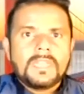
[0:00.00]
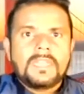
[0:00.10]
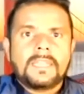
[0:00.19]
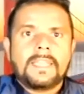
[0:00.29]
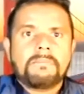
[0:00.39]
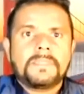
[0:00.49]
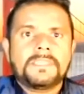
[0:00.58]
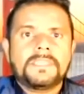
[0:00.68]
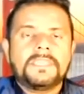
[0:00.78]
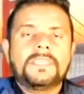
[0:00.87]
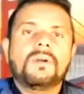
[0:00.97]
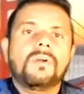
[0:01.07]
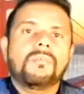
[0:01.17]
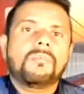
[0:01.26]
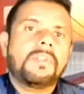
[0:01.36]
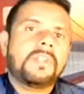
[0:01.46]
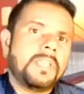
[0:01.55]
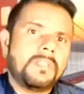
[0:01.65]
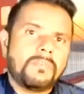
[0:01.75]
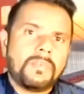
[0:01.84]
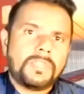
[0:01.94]
the capacity already
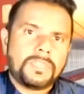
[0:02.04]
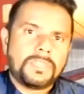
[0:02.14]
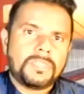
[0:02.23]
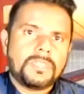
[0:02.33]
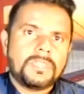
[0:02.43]
reached,